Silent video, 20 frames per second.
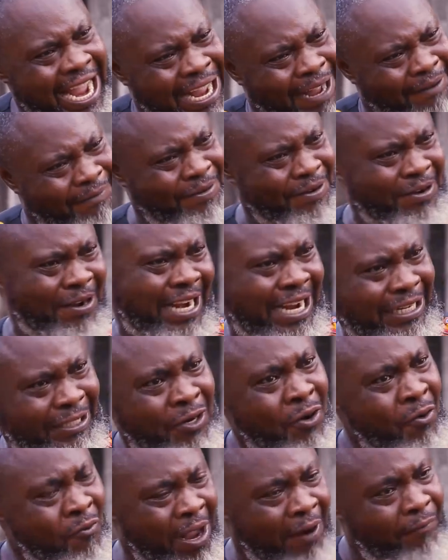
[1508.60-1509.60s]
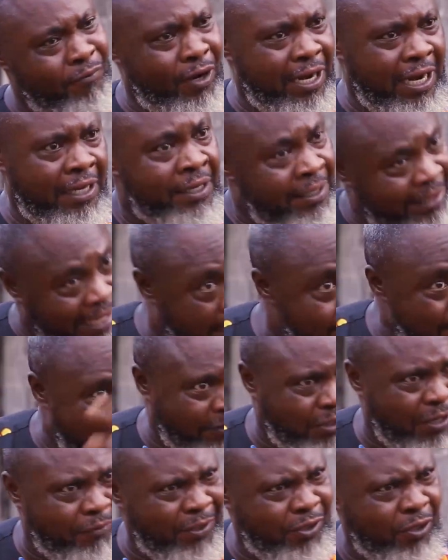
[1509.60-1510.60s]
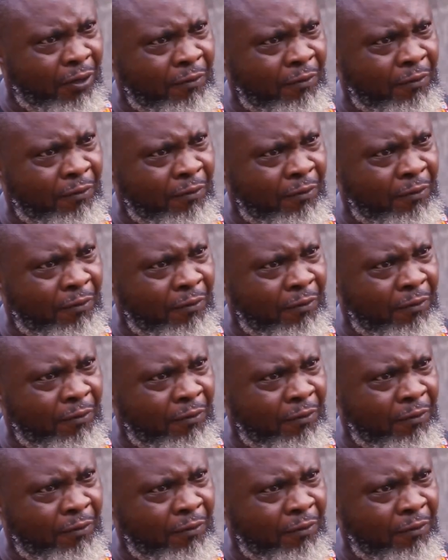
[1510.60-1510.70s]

we have no right. Now let me ask you a